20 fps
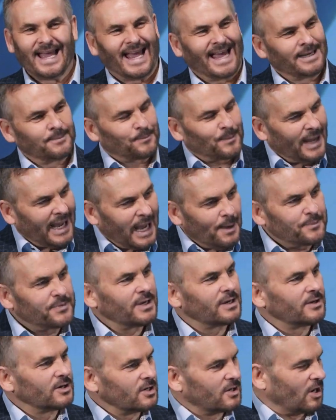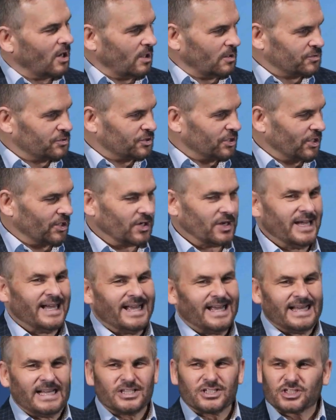And popular culture
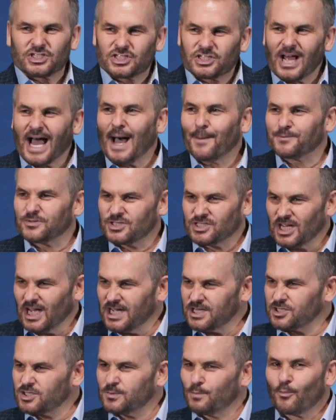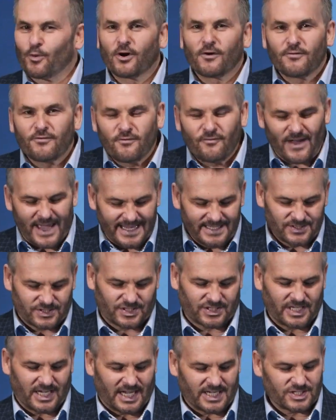stops us,
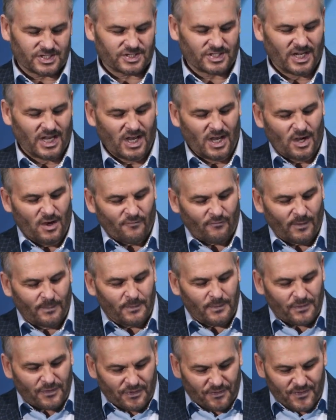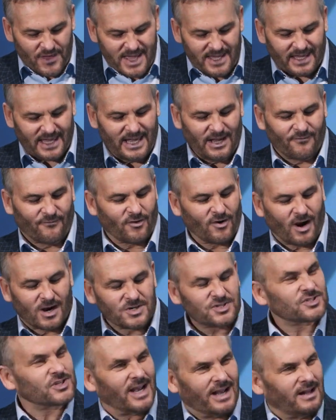prevents us from thinking for
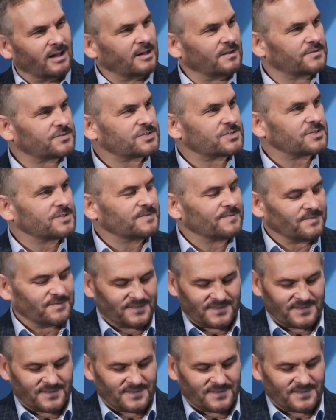ourselves.